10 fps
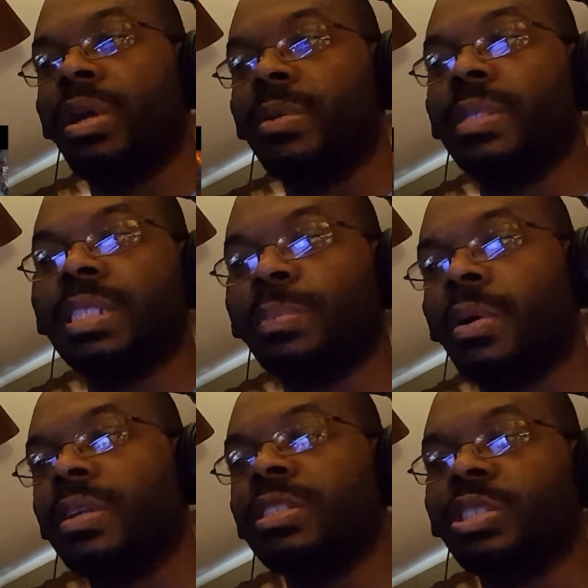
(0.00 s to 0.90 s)
Where is
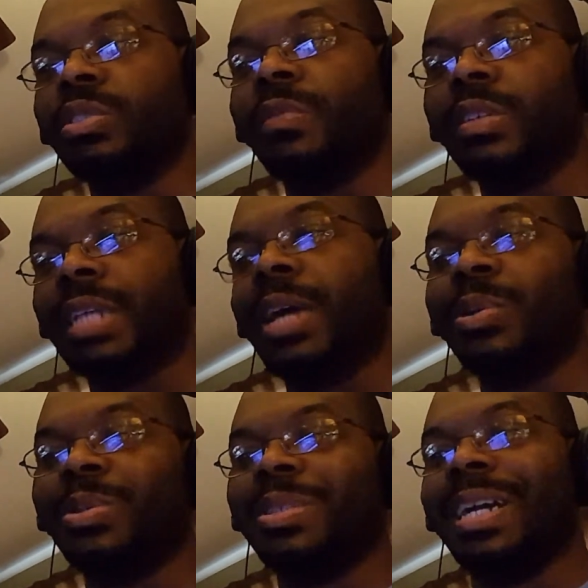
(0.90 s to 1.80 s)
part of the universe?
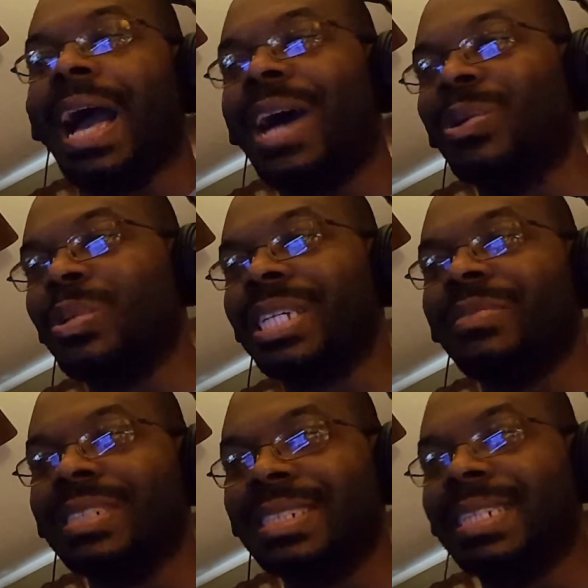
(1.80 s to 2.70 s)
Challenge. I, I don't
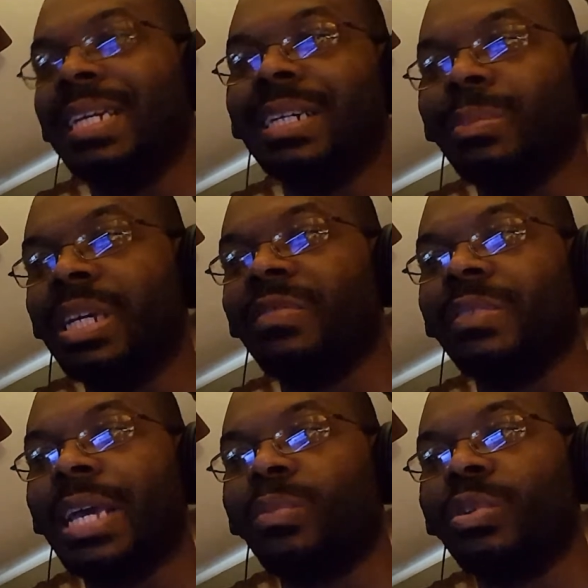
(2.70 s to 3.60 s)
give a damn if
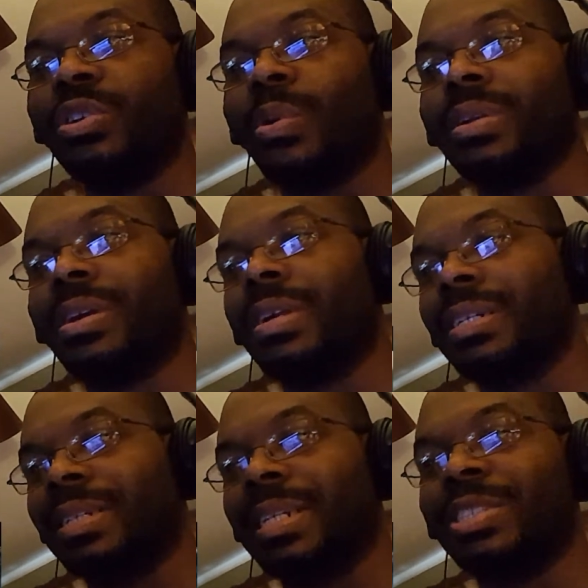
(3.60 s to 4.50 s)
it's Edward Norton on
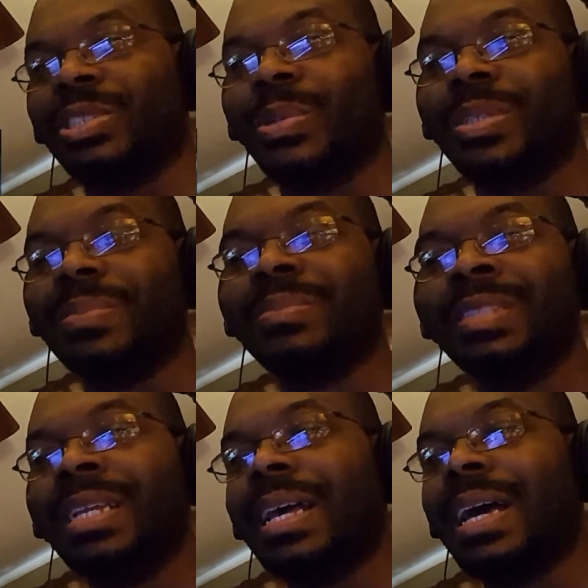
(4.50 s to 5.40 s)
the
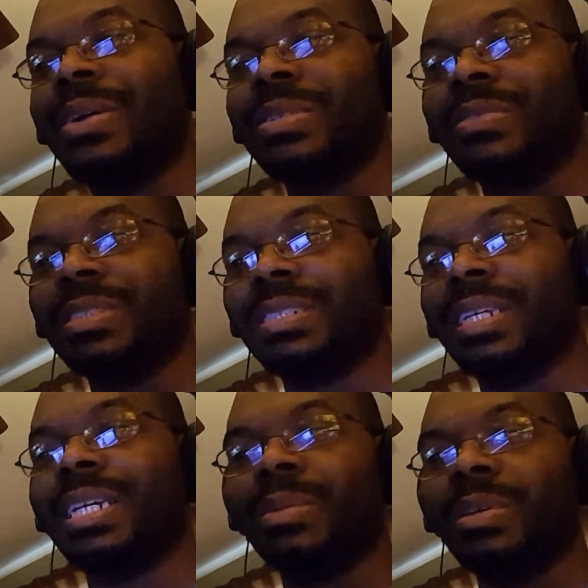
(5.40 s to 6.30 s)
show. I don't give a
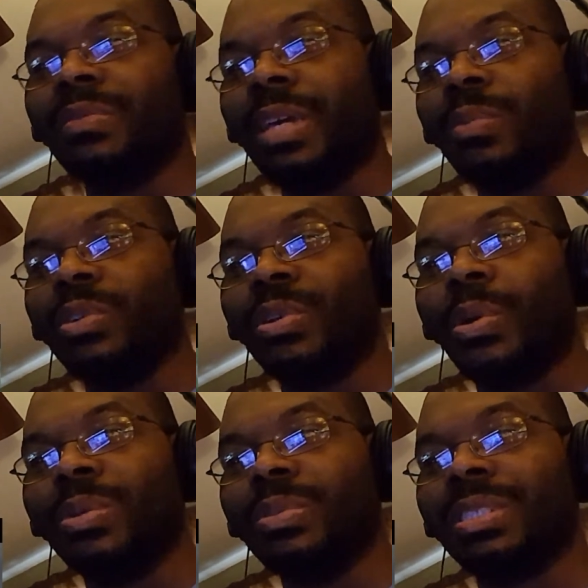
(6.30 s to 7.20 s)
damn if Edward
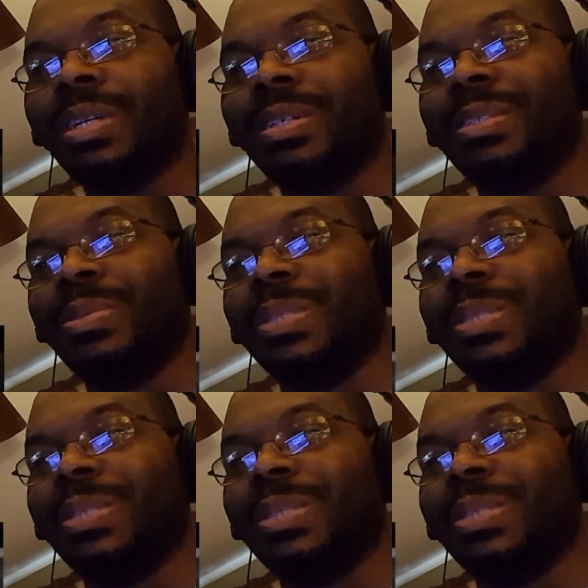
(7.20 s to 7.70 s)
Norton stuff.